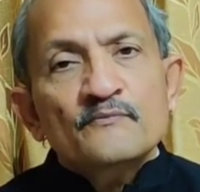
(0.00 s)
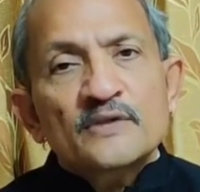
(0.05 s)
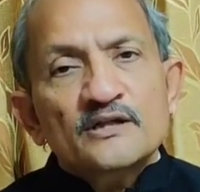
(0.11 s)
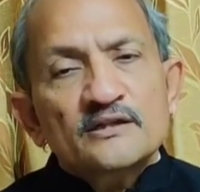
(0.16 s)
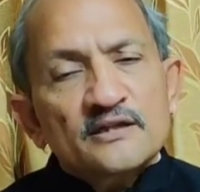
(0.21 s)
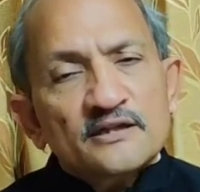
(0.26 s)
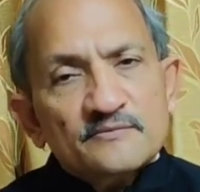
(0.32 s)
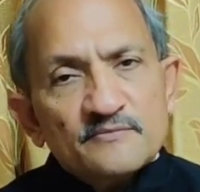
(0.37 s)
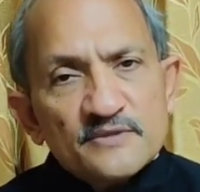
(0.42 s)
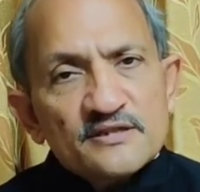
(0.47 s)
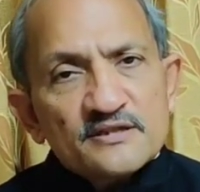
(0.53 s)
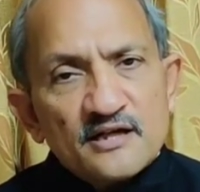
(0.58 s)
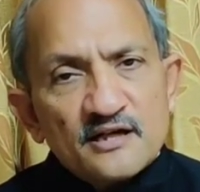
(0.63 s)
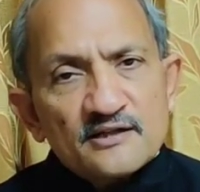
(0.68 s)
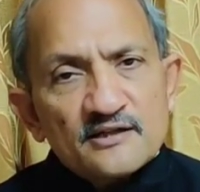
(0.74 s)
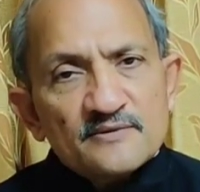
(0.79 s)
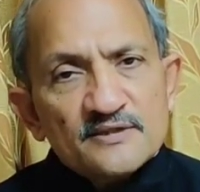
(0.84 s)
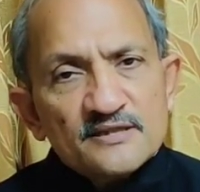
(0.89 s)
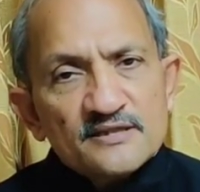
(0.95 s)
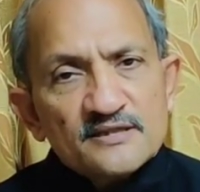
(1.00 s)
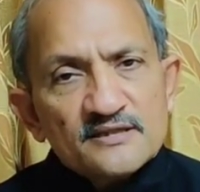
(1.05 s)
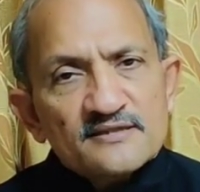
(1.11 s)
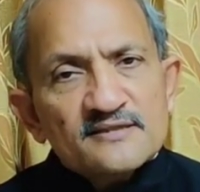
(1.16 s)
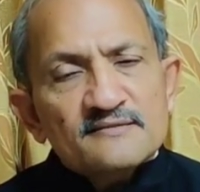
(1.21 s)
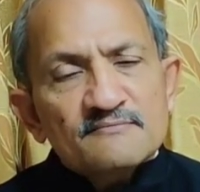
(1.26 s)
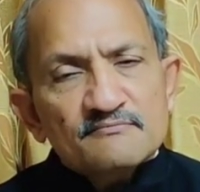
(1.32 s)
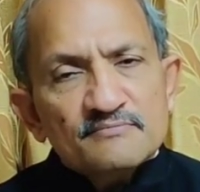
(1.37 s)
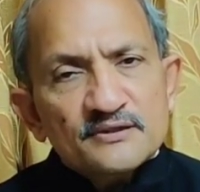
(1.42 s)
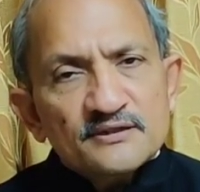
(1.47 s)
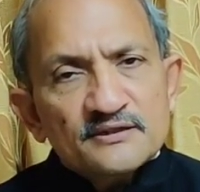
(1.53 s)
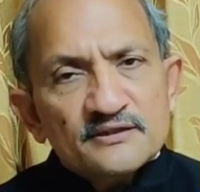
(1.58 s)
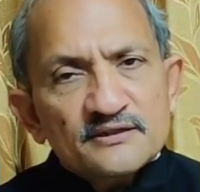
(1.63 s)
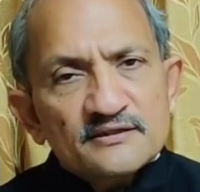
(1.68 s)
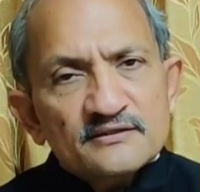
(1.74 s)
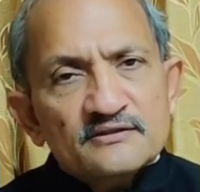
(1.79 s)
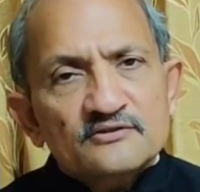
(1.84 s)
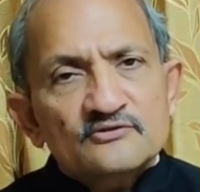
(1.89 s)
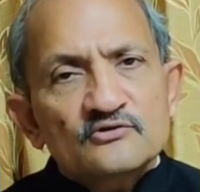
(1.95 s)
But let me start by saying simple
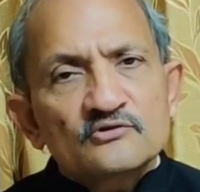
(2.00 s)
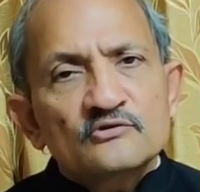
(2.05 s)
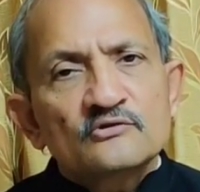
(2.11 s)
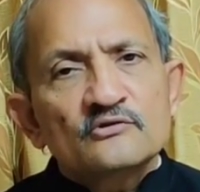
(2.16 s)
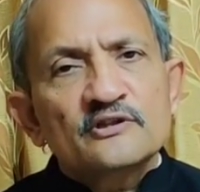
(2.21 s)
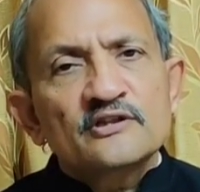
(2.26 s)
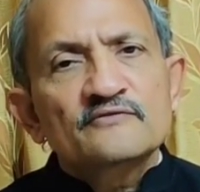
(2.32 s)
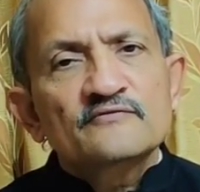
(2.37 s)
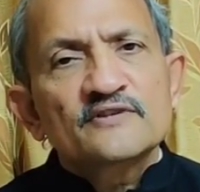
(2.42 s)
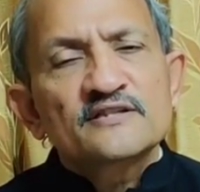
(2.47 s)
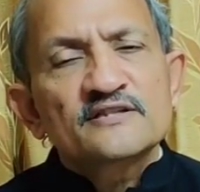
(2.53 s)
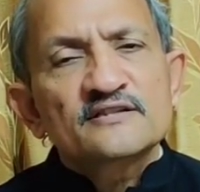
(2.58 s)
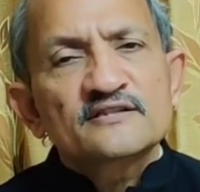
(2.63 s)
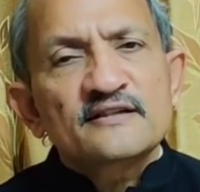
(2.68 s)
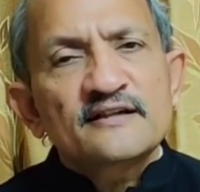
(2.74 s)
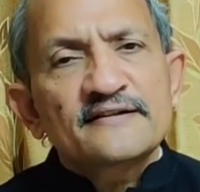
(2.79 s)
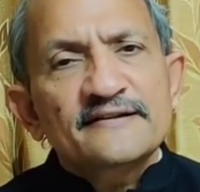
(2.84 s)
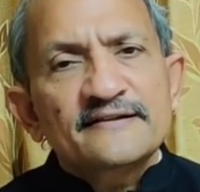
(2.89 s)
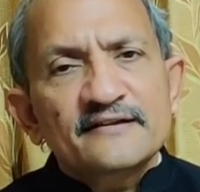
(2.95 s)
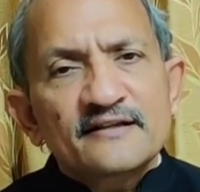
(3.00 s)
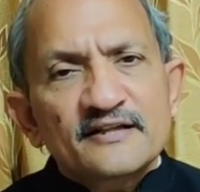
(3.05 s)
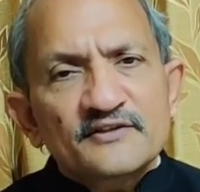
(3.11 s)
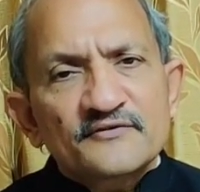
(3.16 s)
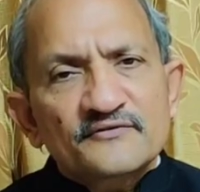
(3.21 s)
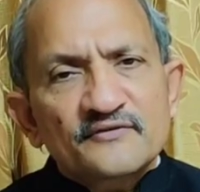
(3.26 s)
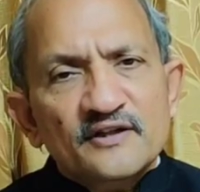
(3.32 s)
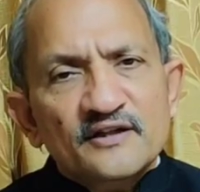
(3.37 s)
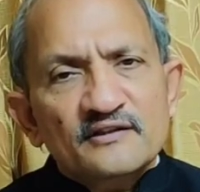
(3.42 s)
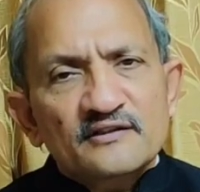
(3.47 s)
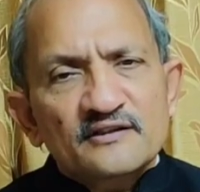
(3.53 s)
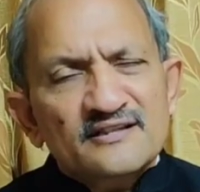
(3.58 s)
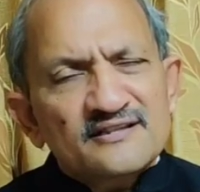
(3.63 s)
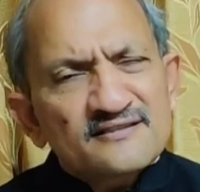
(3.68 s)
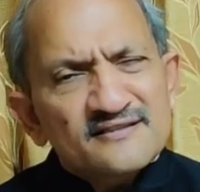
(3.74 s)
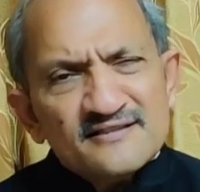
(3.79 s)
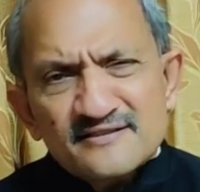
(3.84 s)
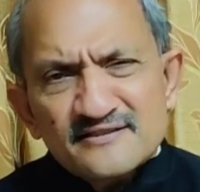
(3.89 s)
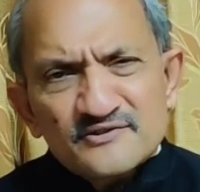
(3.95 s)
things. So invest in an index fund. It
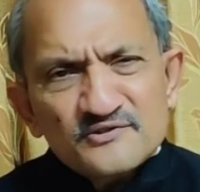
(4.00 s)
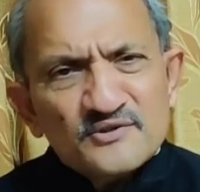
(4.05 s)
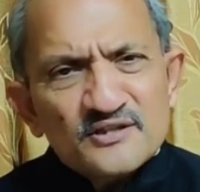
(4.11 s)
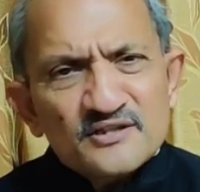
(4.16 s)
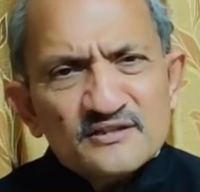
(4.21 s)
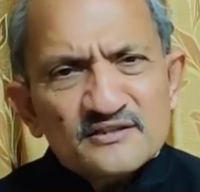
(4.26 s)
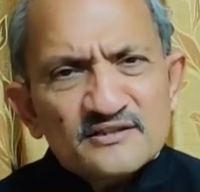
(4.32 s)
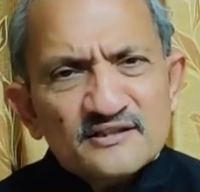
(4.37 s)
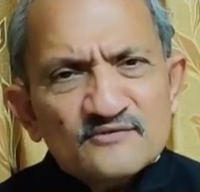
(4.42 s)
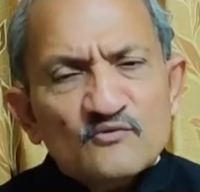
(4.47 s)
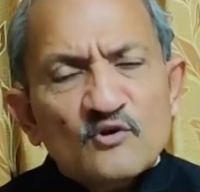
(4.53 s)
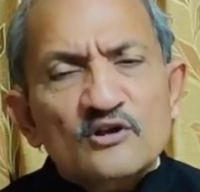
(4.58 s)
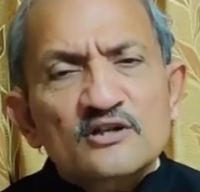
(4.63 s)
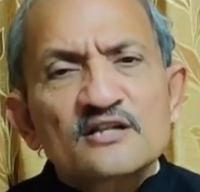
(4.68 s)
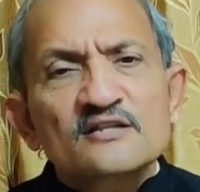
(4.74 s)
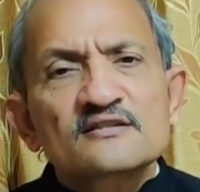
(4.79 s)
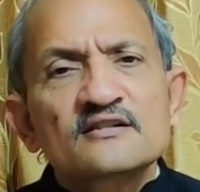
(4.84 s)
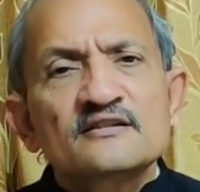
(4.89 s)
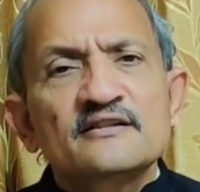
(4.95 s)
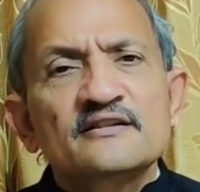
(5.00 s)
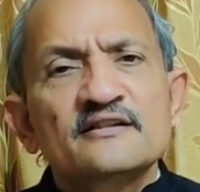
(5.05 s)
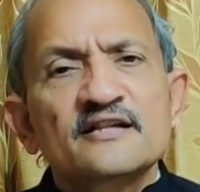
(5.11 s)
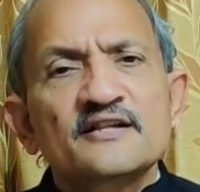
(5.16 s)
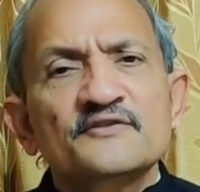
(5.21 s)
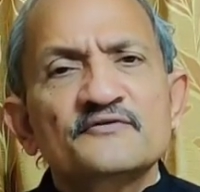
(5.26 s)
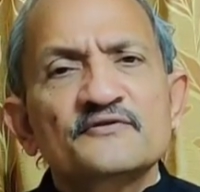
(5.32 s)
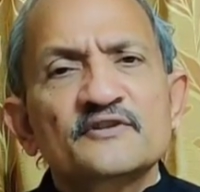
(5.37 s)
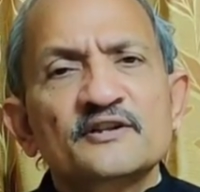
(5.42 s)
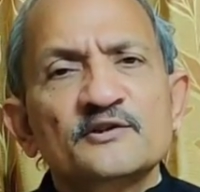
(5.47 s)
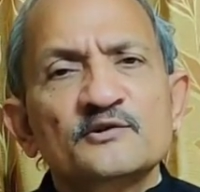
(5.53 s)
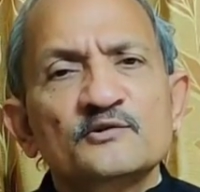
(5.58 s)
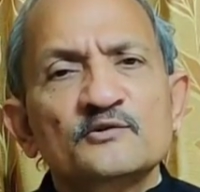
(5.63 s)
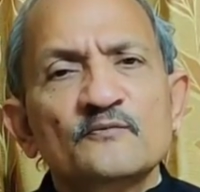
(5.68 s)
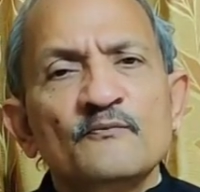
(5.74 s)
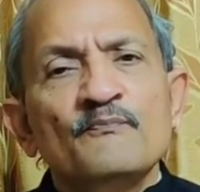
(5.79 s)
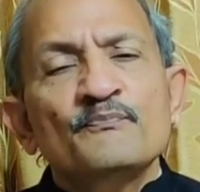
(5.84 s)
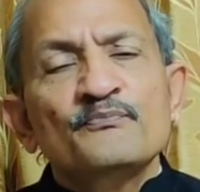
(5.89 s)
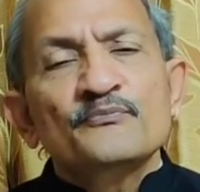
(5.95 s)
is easy to understand. What does an index fund
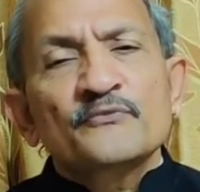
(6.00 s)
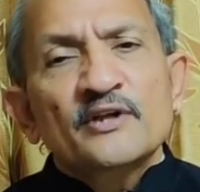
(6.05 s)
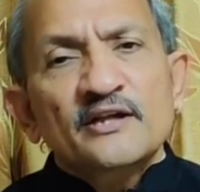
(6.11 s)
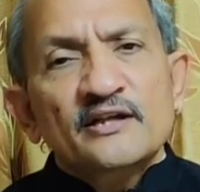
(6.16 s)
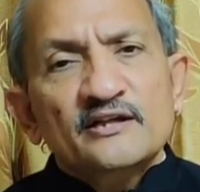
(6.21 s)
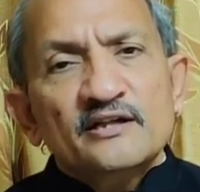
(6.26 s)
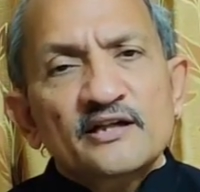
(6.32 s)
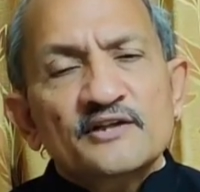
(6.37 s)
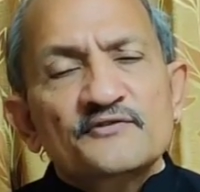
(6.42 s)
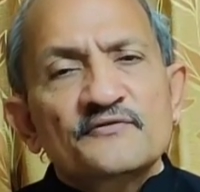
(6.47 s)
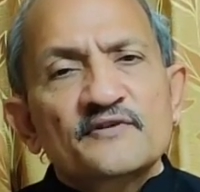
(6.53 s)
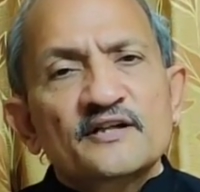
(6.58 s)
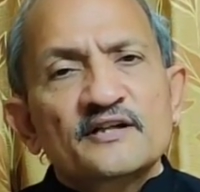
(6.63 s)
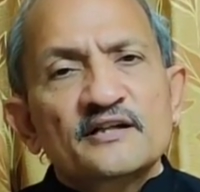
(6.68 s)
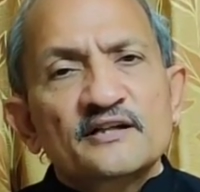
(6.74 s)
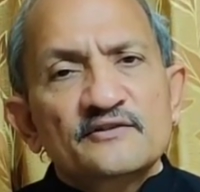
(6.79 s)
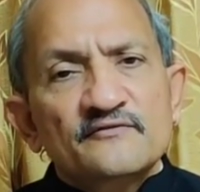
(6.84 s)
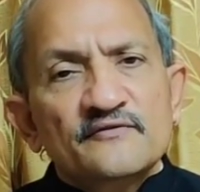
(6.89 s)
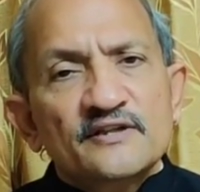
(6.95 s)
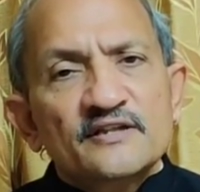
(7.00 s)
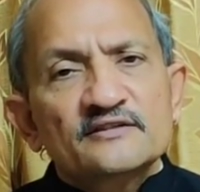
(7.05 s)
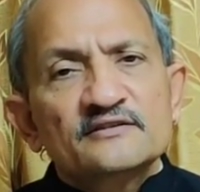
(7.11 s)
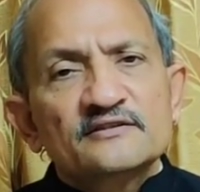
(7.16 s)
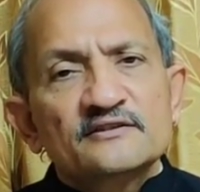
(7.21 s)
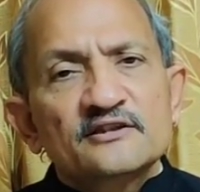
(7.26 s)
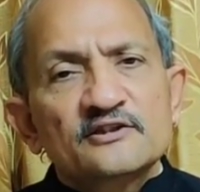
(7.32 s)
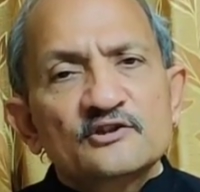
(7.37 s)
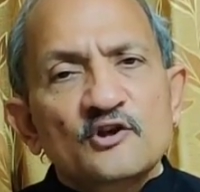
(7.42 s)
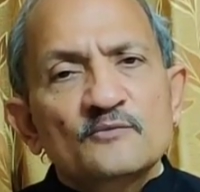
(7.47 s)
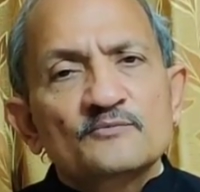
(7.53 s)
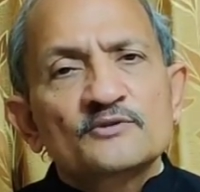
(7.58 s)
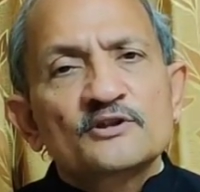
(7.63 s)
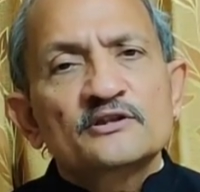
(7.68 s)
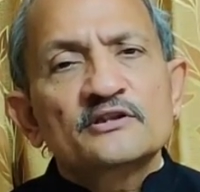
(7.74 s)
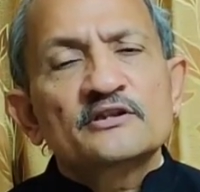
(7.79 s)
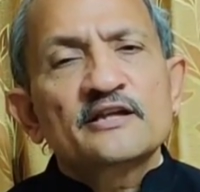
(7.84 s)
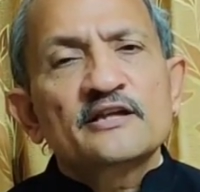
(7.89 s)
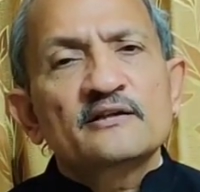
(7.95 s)
do? Index fund invests in the top
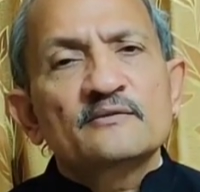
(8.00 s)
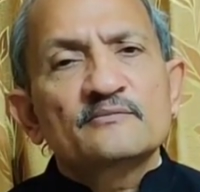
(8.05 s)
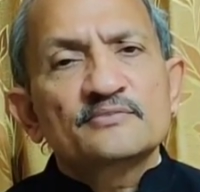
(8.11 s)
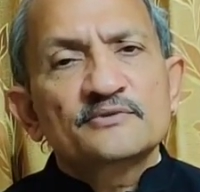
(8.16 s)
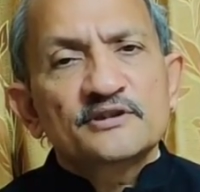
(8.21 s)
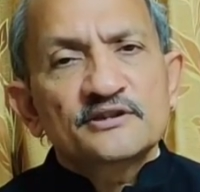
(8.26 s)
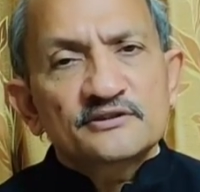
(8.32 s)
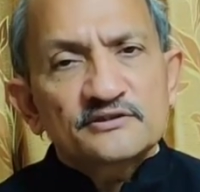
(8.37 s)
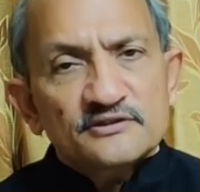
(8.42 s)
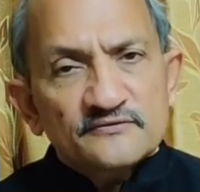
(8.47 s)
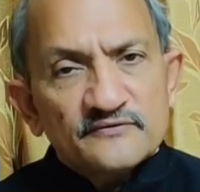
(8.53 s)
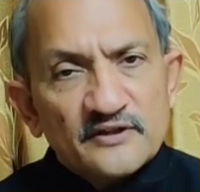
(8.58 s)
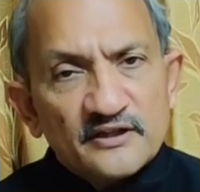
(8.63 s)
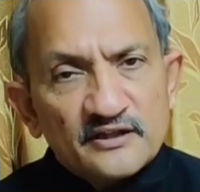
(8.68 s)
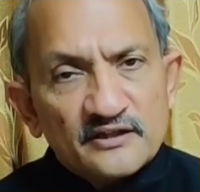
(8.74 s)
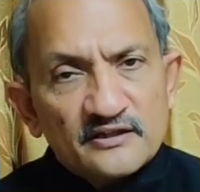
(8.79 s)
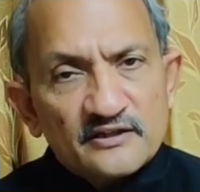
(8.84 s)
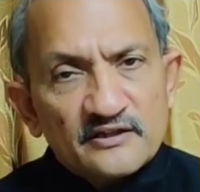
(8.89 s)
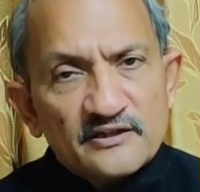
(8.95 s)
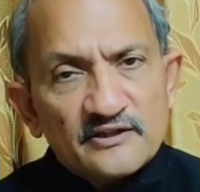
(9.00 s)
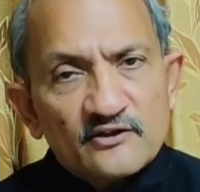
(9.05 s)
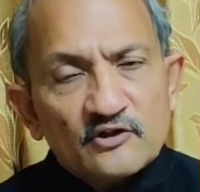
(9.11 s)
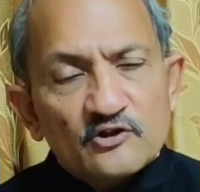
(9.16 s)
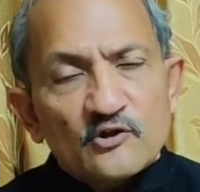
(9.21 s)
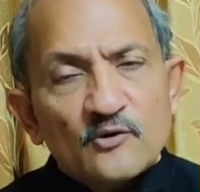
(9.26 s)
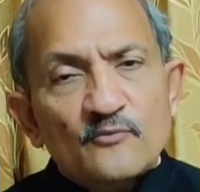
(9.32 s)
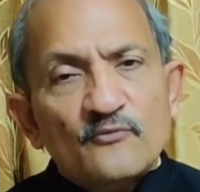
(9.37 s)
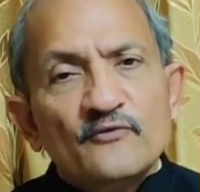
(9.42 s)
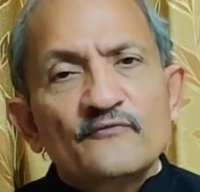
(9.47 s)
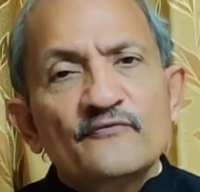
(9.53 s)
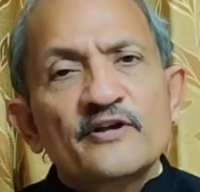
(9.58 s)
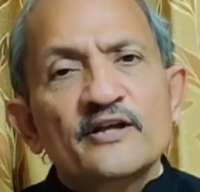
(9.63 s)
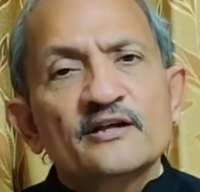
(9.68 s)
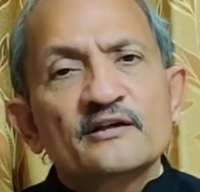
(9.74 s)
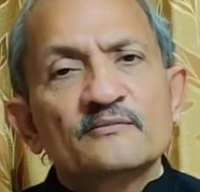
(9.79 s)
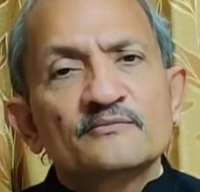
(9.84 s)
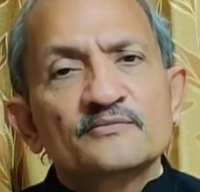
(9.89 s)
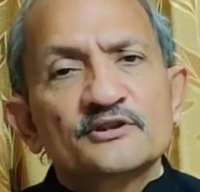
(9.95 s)
30 companies of the country or top
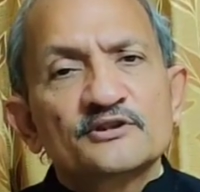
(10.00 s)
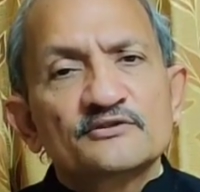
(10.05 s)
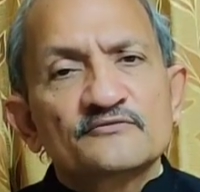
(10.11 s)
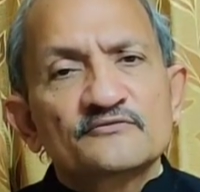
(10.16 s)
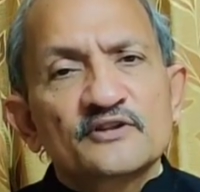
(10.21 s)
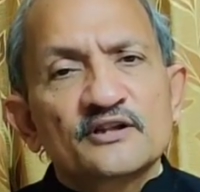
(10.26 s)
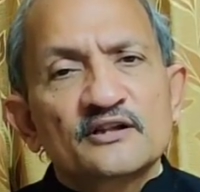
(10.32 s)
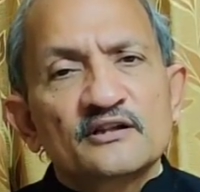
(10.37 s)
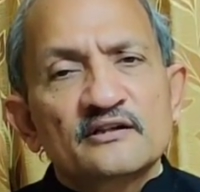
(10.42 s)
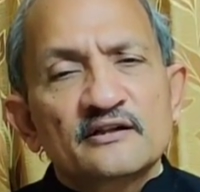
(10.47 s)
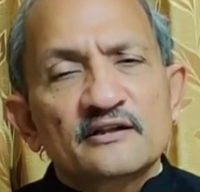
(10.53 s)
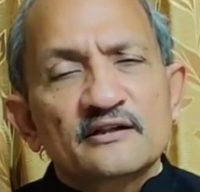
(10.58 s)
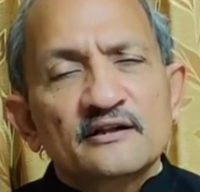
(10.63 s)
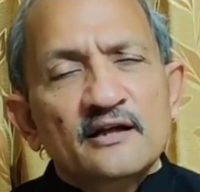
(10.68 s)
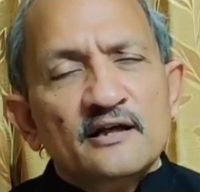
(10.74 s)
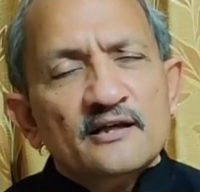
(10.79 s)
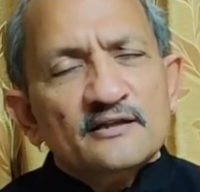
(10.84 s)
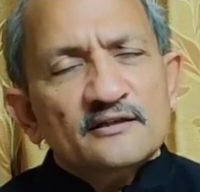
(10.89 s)
50 companies of the country.